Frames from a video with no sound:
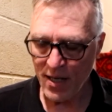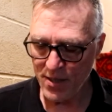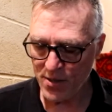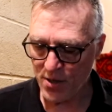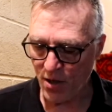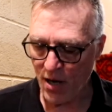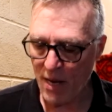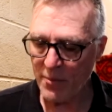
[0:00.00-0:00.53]

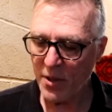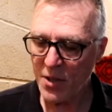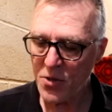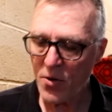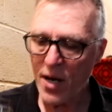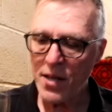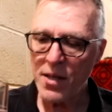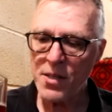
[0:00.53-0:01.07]
So I'm going to
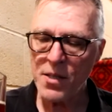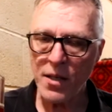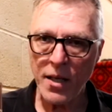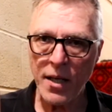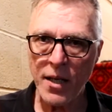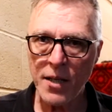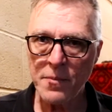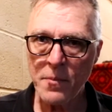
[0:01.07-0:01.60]
try this
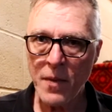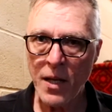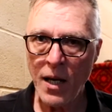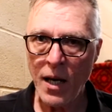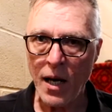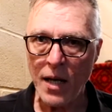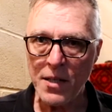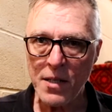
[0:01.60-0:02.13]
again,
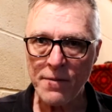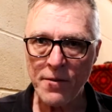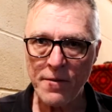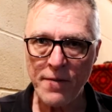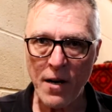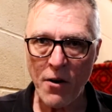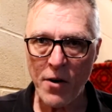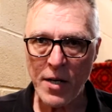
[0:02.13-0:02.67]
different
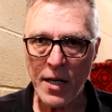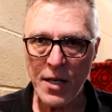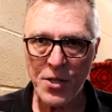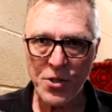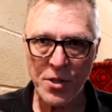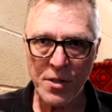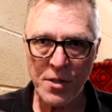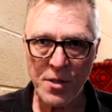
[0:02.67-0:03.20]

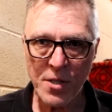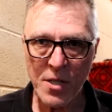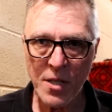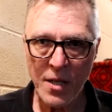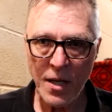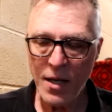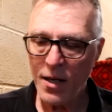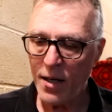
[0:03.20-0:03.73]
variations,
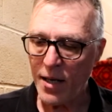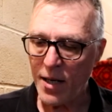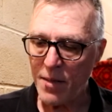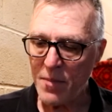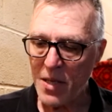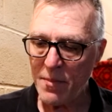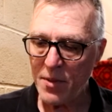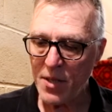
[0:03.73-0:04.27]

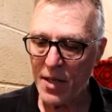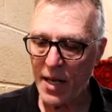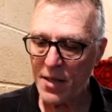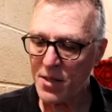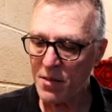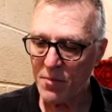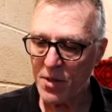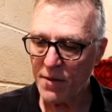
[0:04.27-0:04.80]
maybe
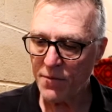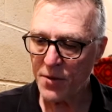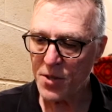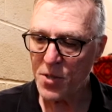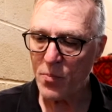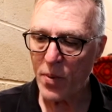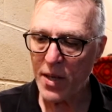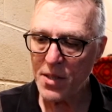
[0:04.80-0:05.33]
add some different
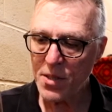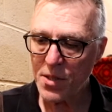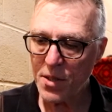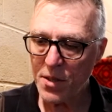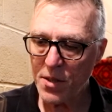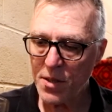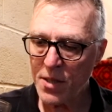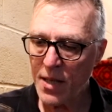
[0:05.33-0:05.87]

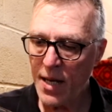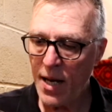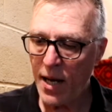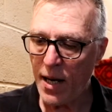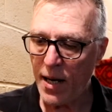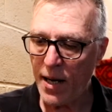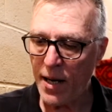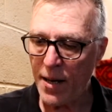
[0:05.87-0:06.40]
spices.
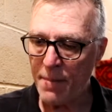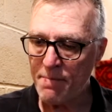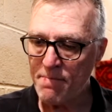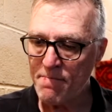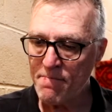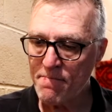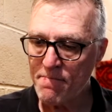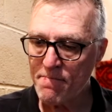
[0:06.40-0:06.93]

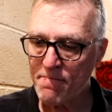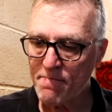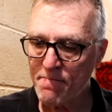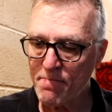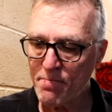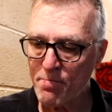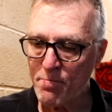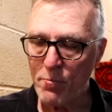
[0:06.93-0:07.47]

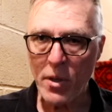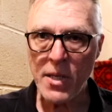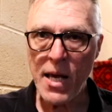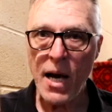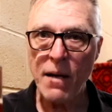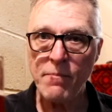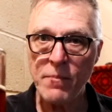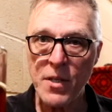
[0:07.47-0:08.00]
But
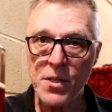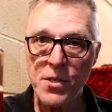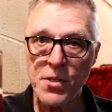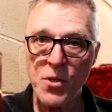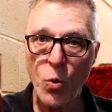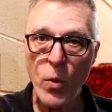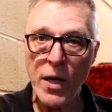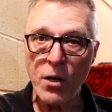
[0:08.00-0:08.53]
yeah, this is
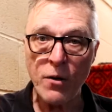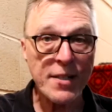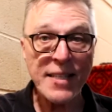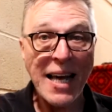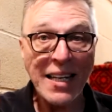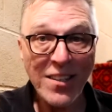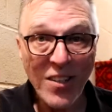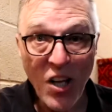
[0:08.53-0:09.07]
a winner. It's
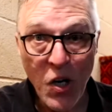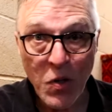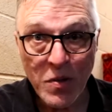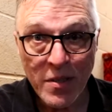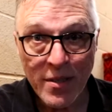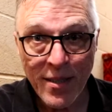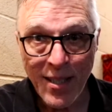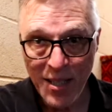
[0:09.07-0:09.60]
not a clone,
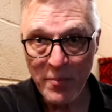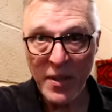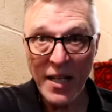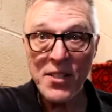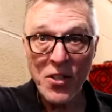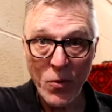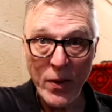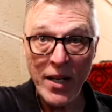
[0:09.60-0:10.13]
but
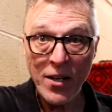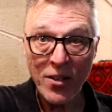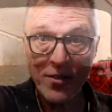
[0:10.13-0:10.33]
it's a winner.